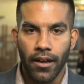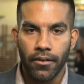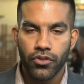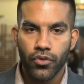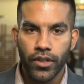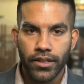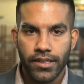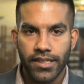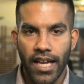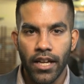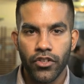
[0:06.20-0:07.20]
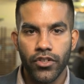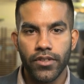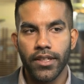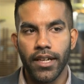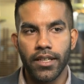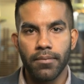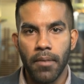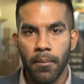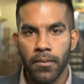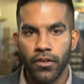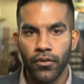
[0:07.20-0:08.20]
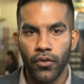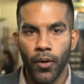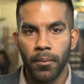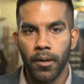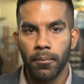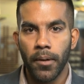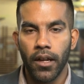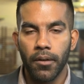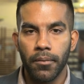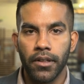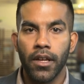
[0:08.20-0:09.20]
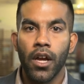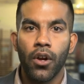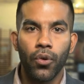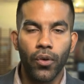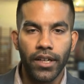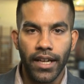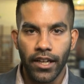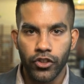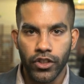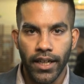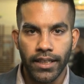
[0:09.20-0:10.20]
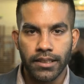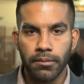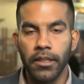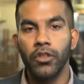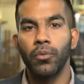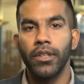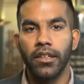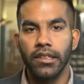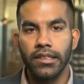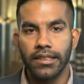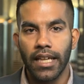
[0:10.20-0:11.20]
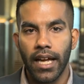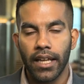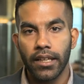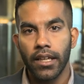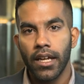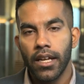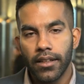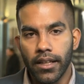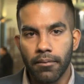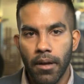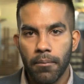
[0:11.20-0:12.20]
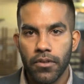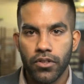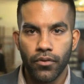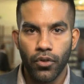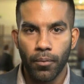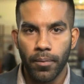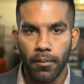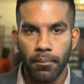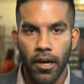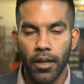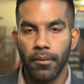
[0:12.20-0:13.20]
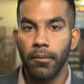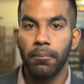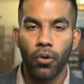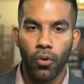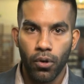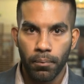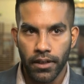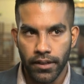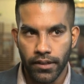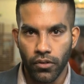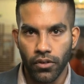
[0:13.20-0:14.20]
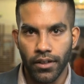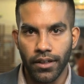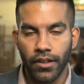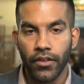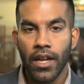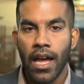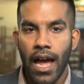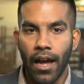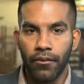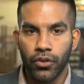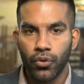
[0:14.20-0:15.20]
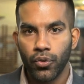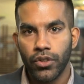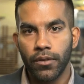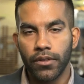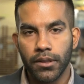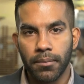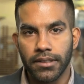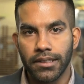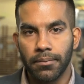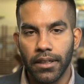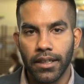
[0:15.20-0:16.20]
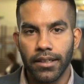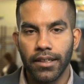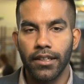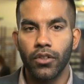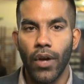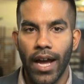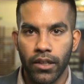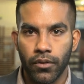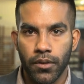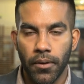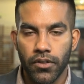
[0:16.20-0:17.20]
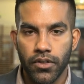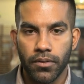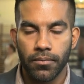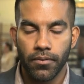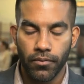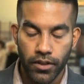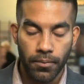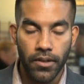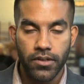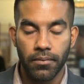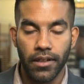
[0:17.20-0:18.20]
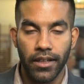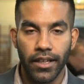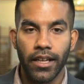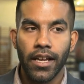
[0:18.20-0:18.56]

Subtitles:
stricter sanctions against members of European Parliament who engage in hate speech. We understand that members of European Parliament, all political leaders, have a duty and responsibility to act responsibly